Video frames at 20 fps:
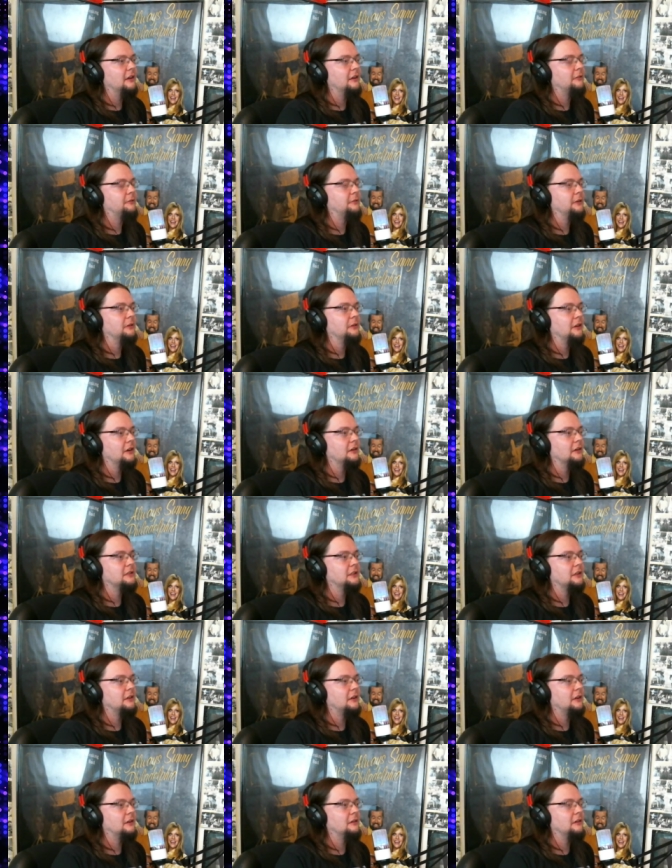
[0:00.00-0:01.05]
few years
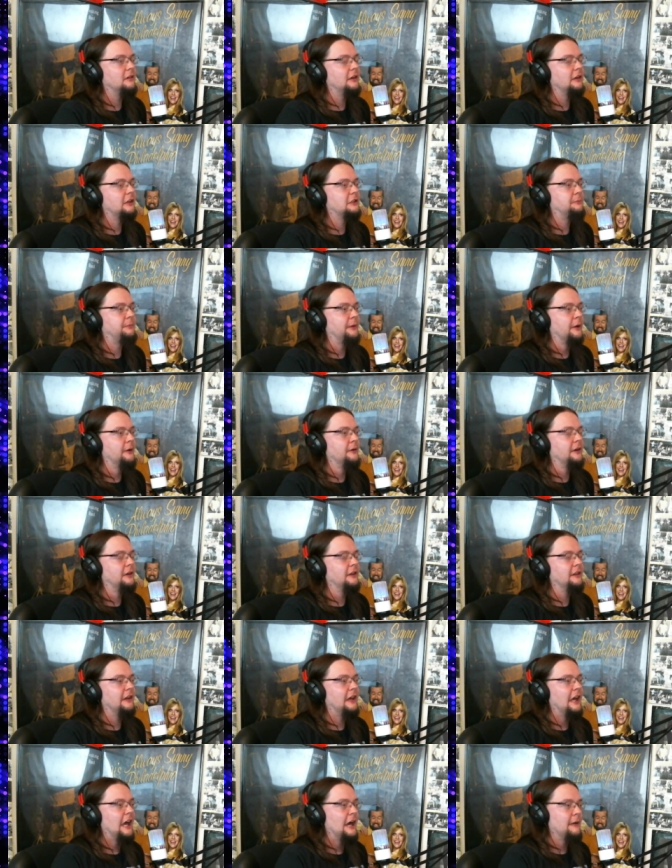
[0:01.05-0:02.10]
ago, and it exploded in
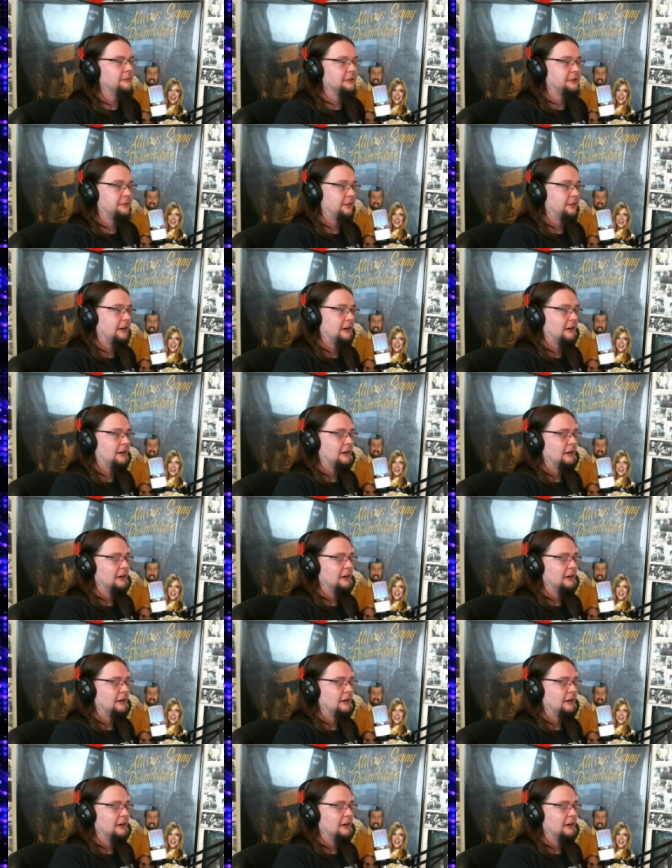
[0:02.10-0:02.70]
the atmosphere,